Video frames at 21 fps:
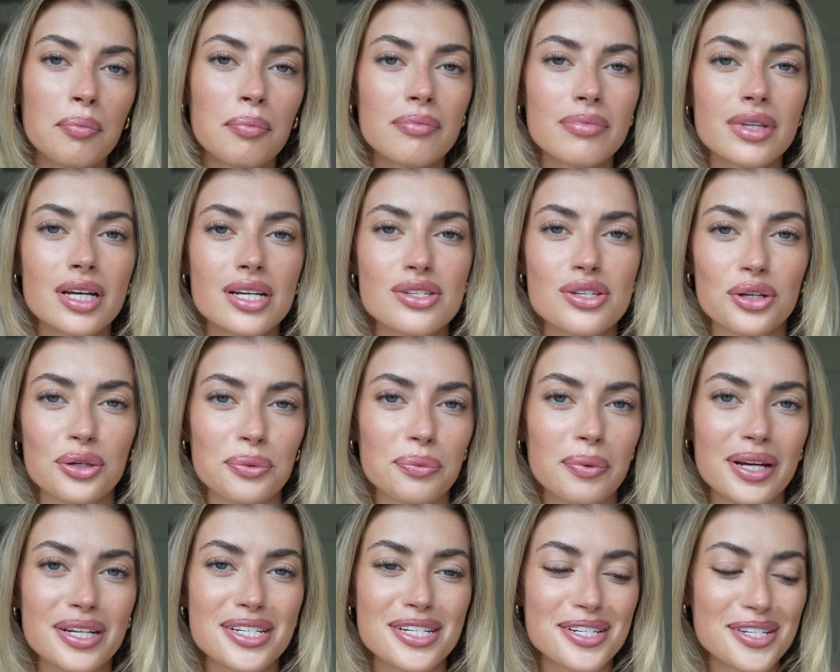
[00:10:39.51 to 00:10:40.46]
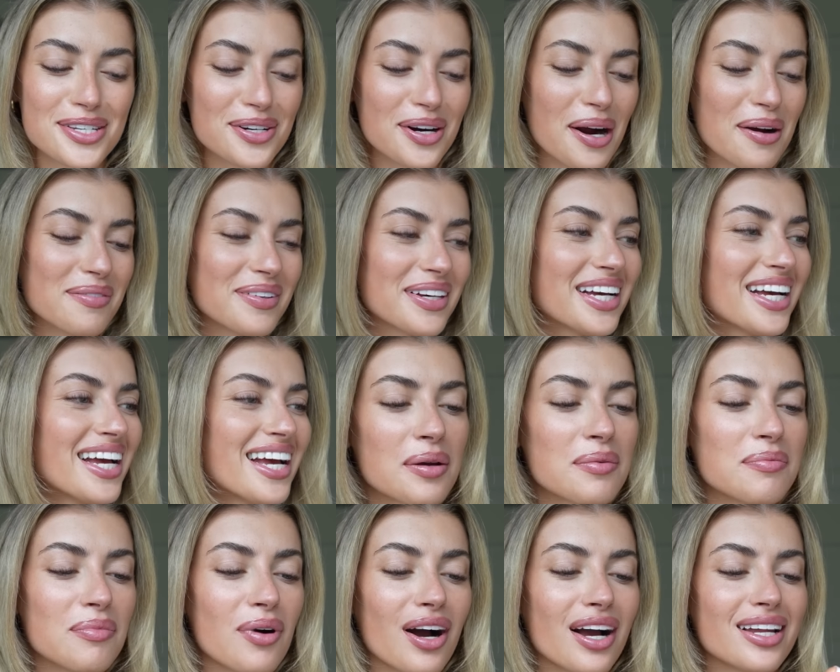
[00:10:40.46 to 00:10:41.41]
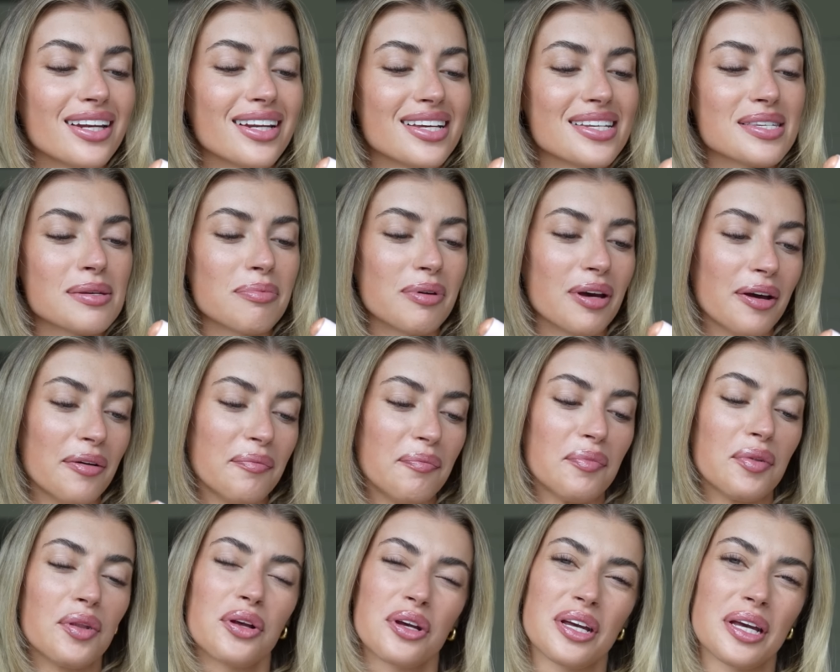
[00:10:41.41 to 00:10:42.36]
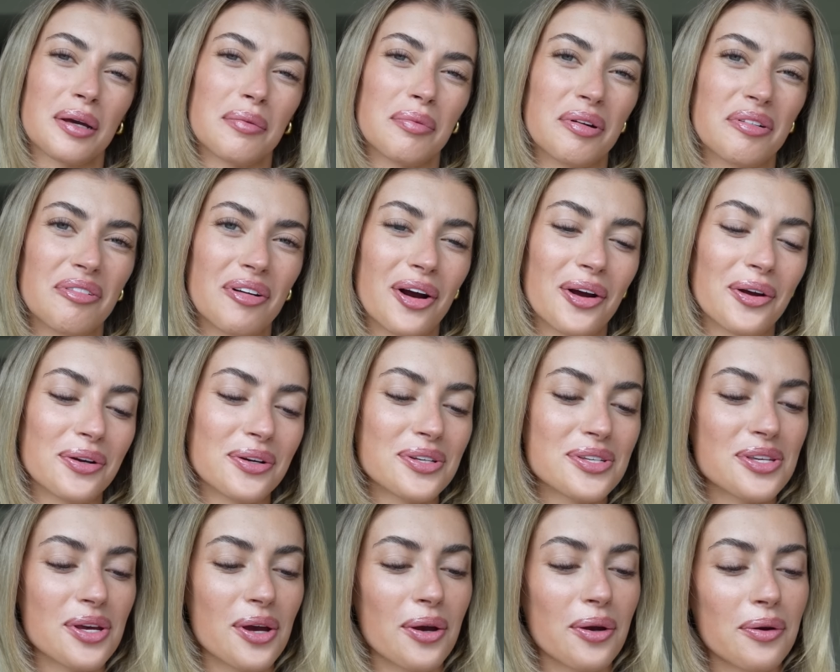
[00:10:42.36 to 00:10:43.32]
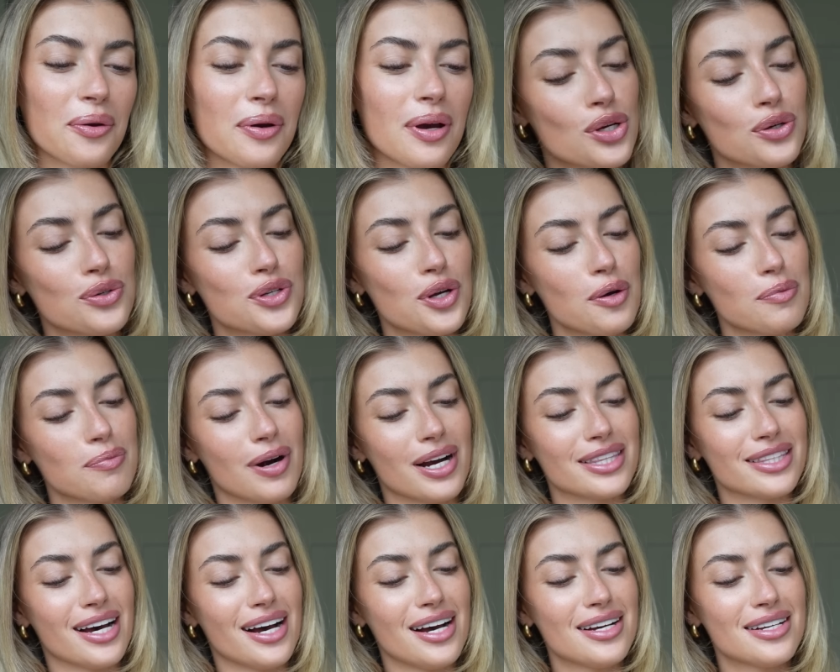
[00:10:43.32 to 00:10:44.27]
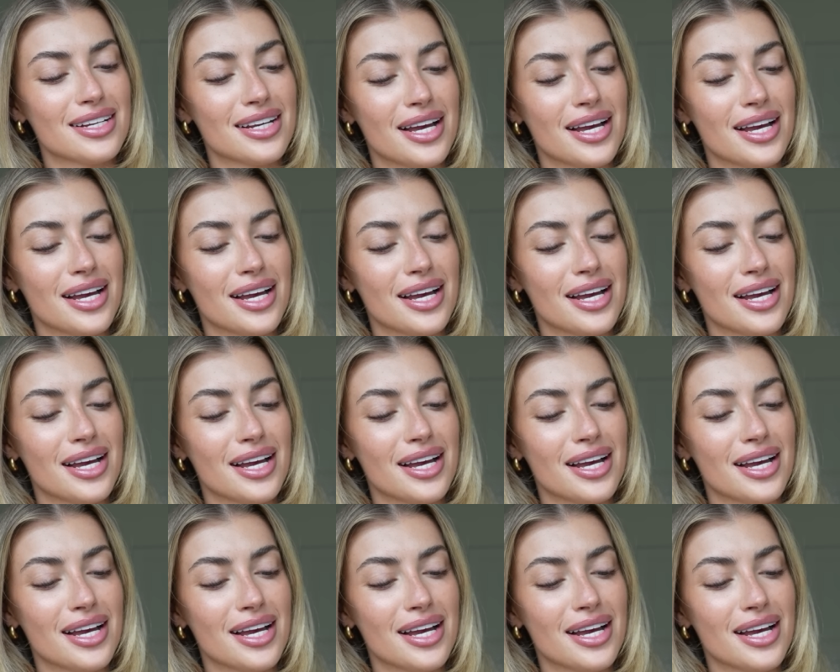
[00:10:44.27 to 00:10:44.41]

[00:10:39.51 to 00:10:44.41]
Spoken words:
That's a good way to describe it. Mine is looking a bit rogue, so don't mind that.